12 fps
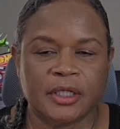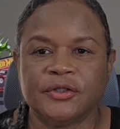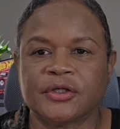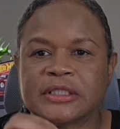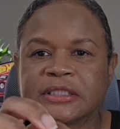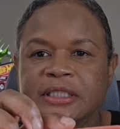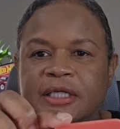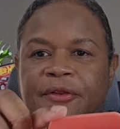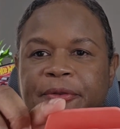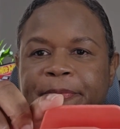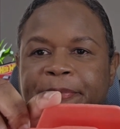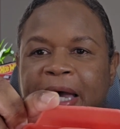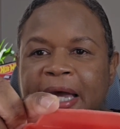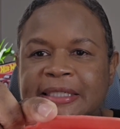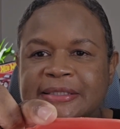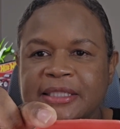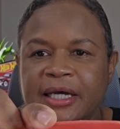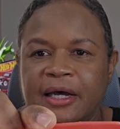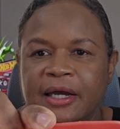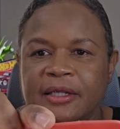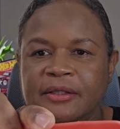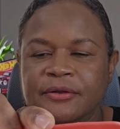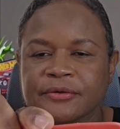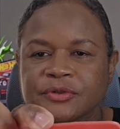And you can see on the back
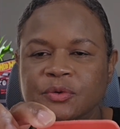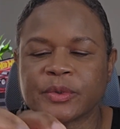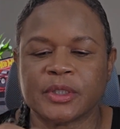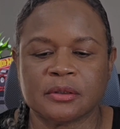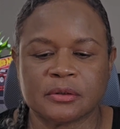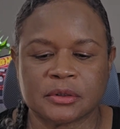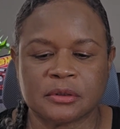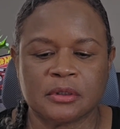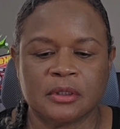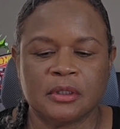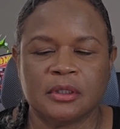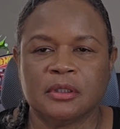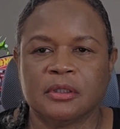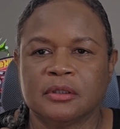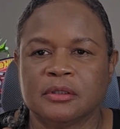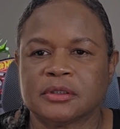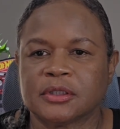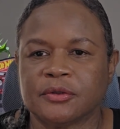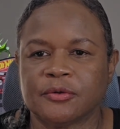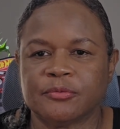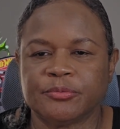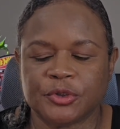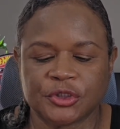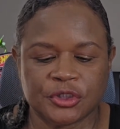side, there's the wheels.
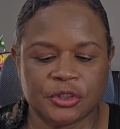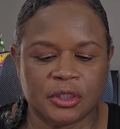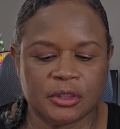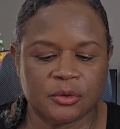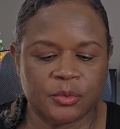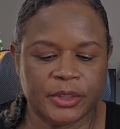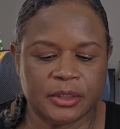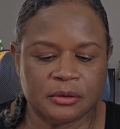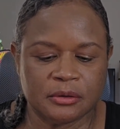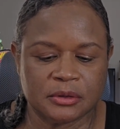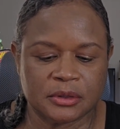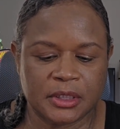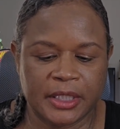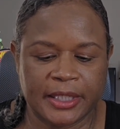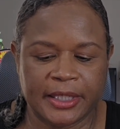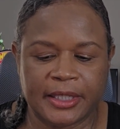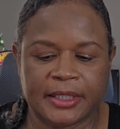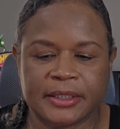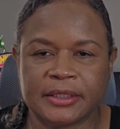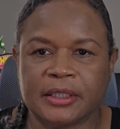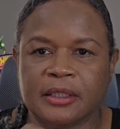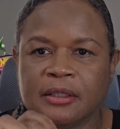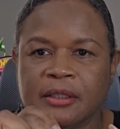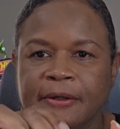So push on the wheels
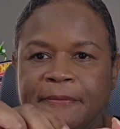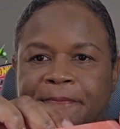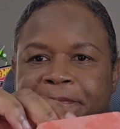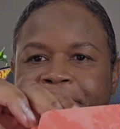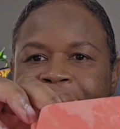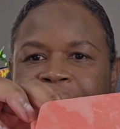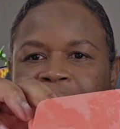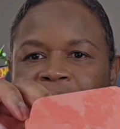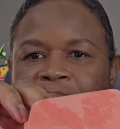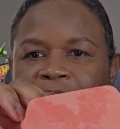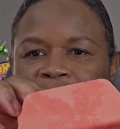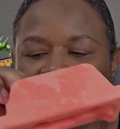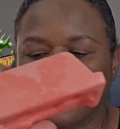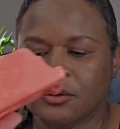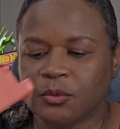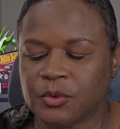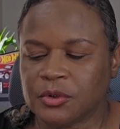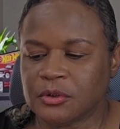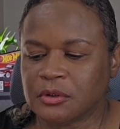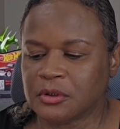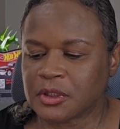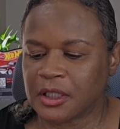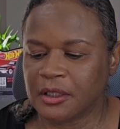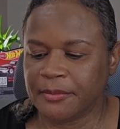and it
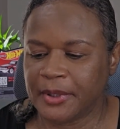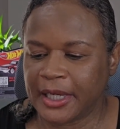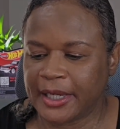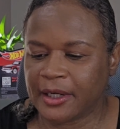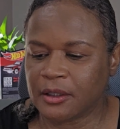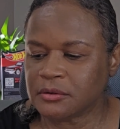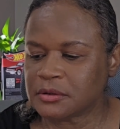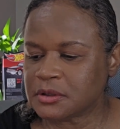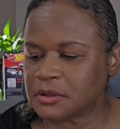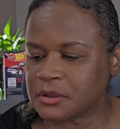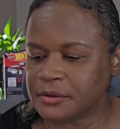will come out.